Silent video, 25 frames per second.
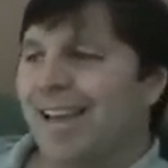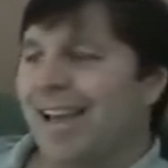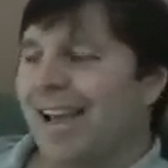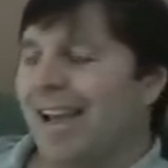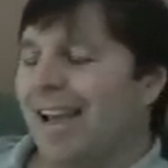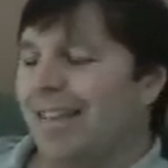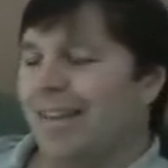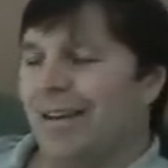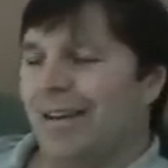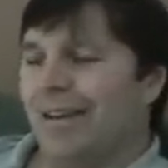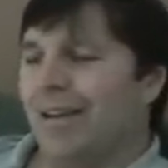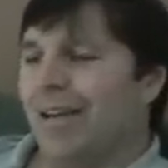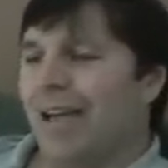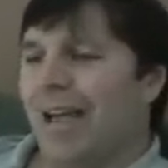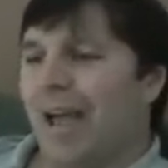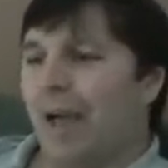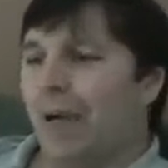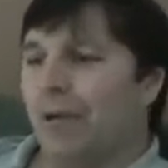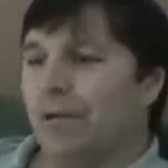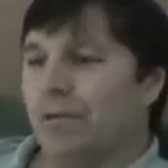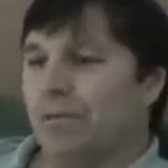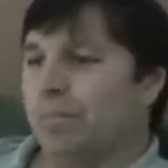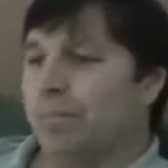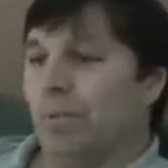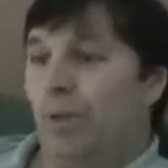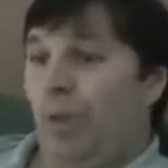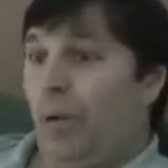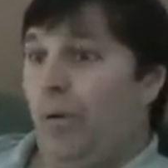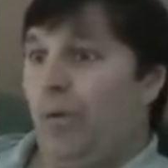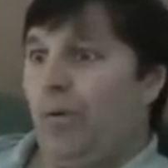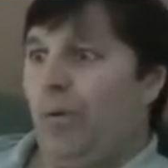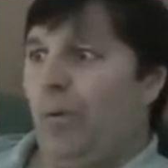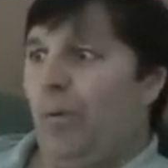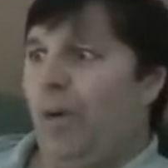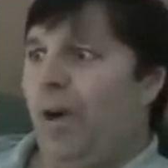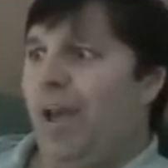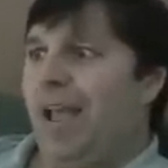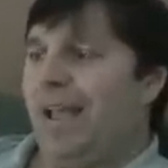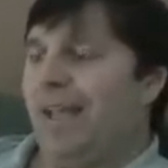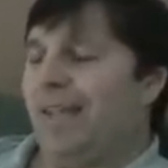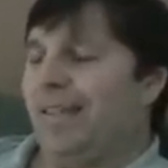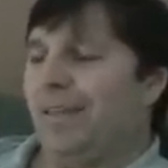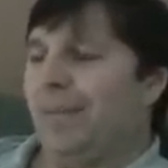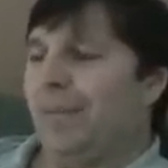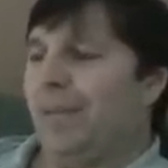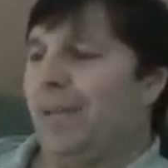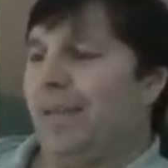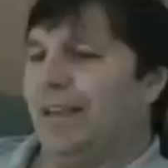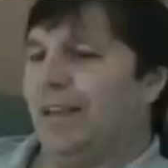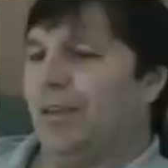and I was blown away.
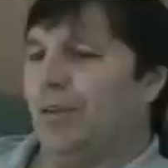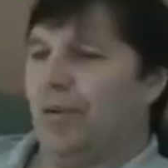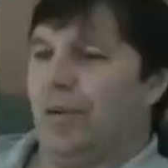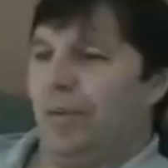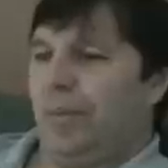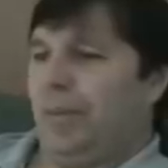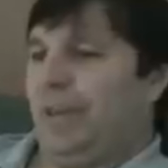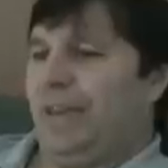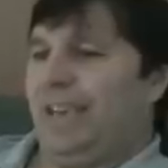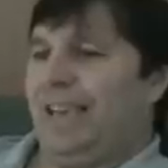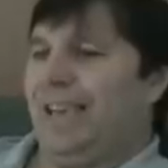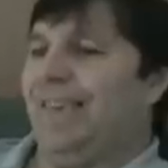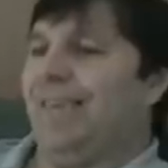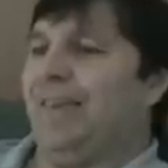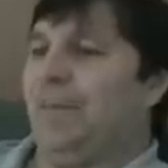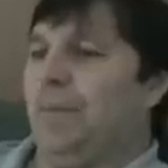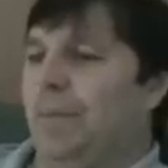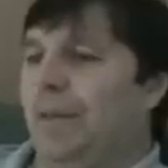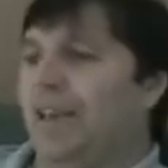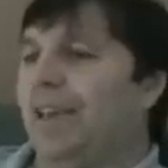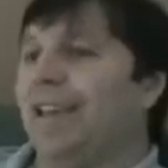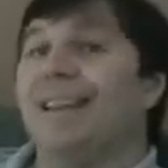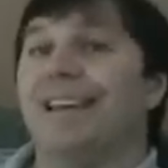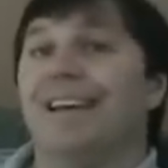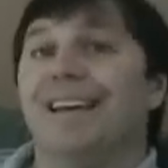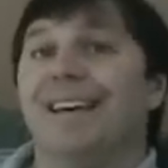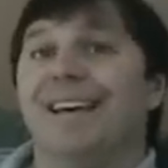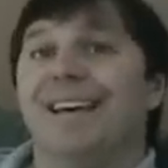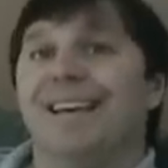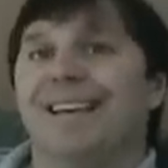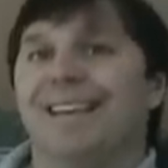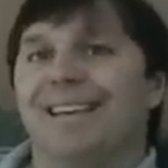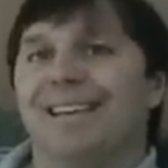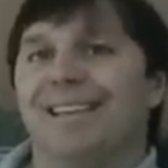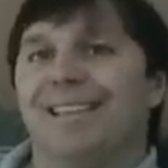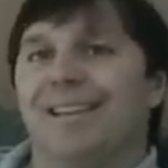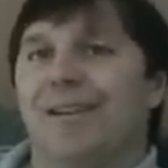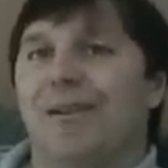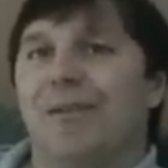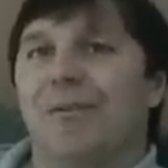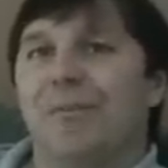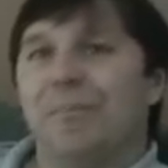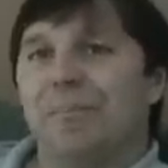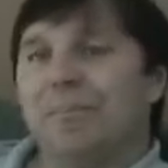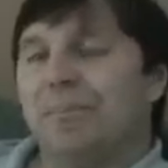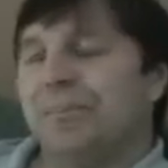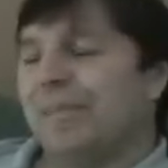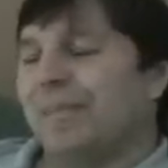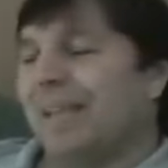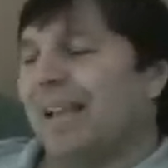And I'm like, you gotta be kidding me, you
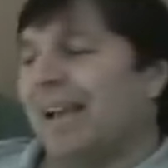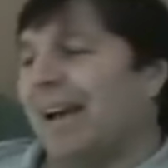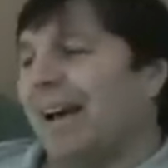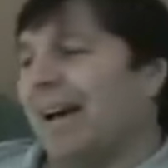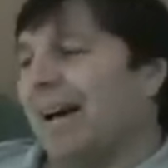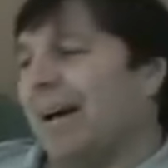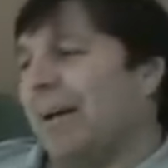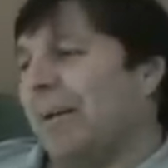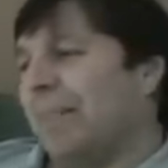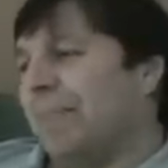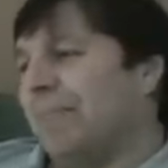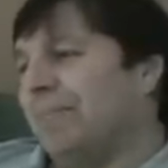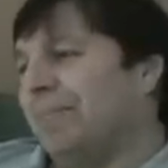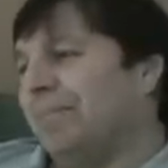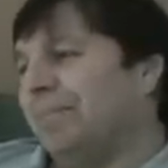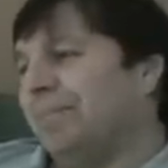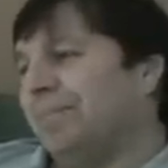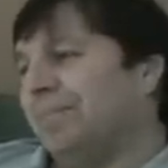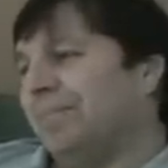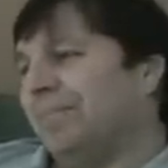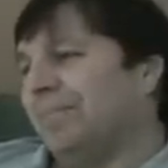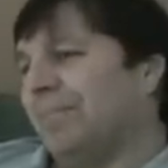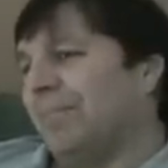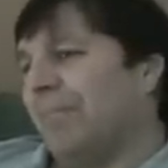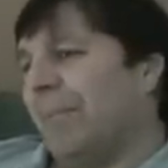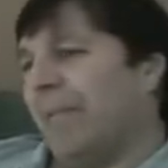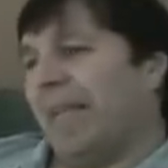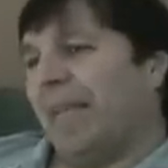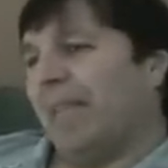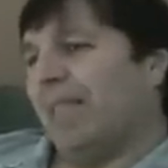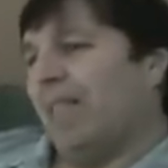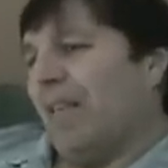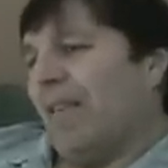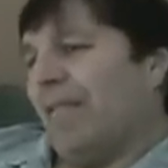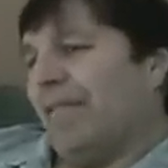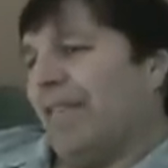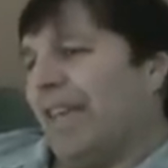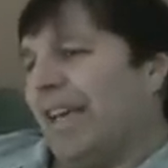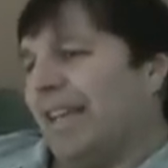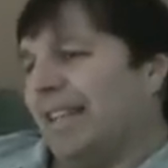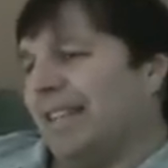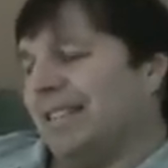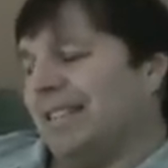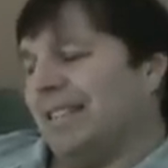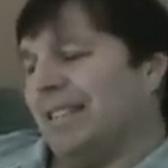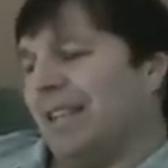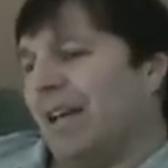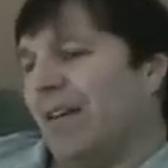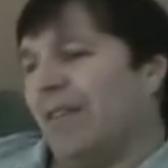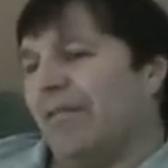know? But I love
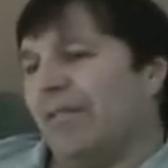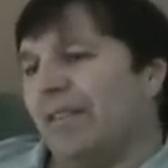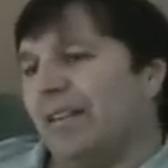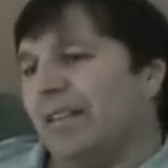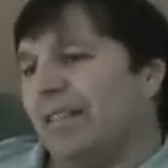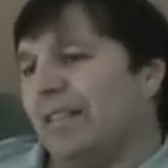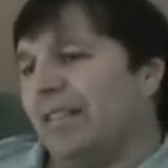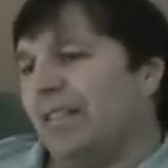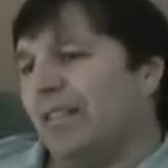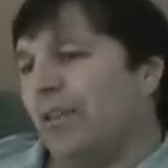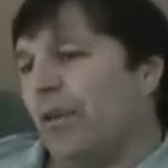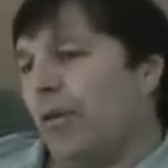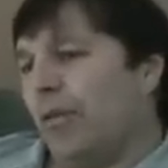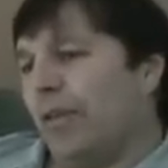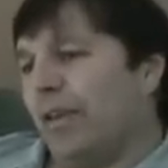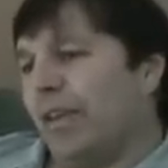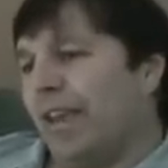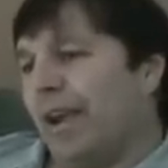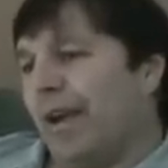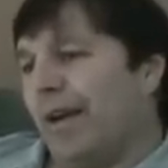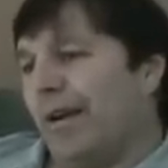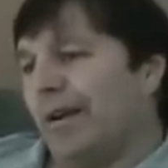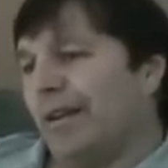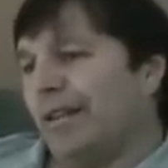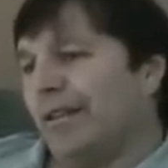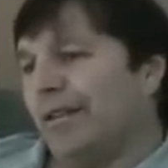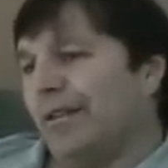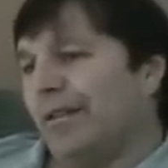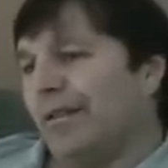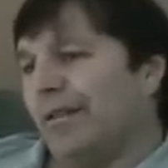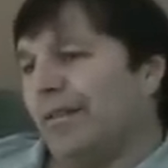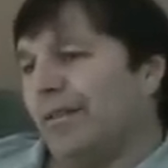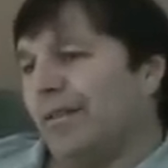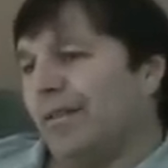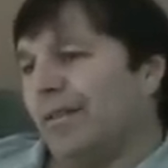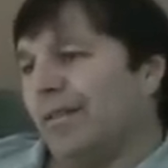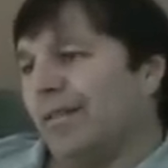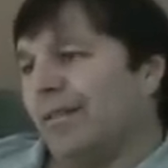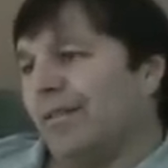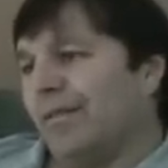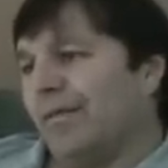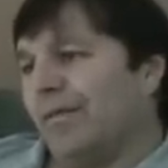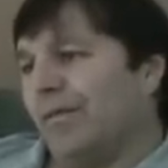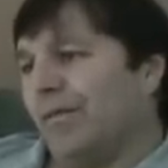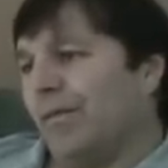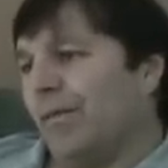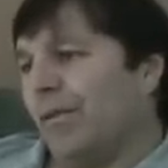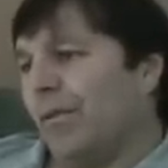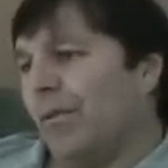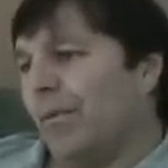that stuff. The character,
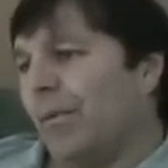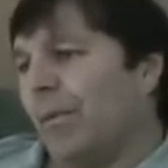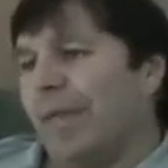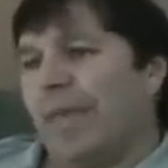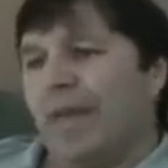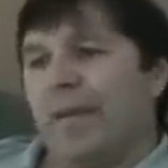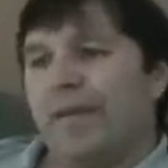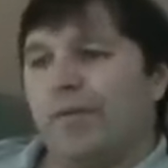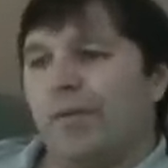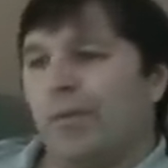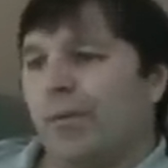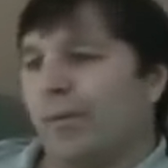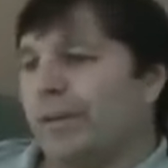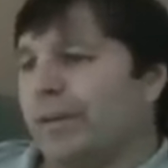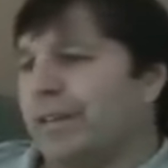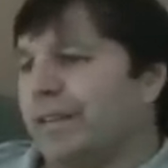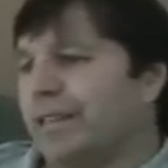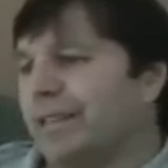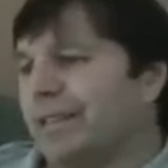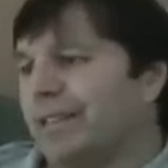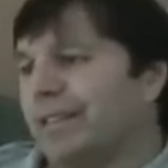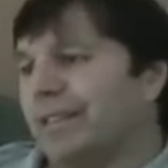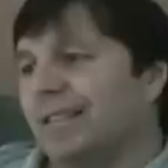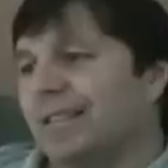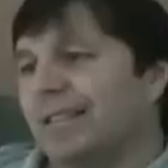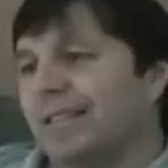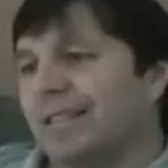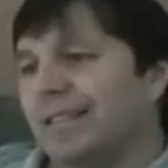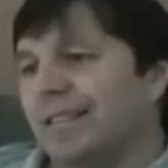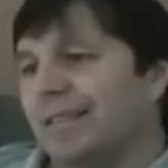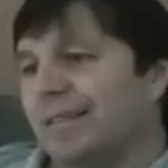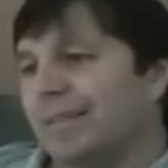for whatever reason,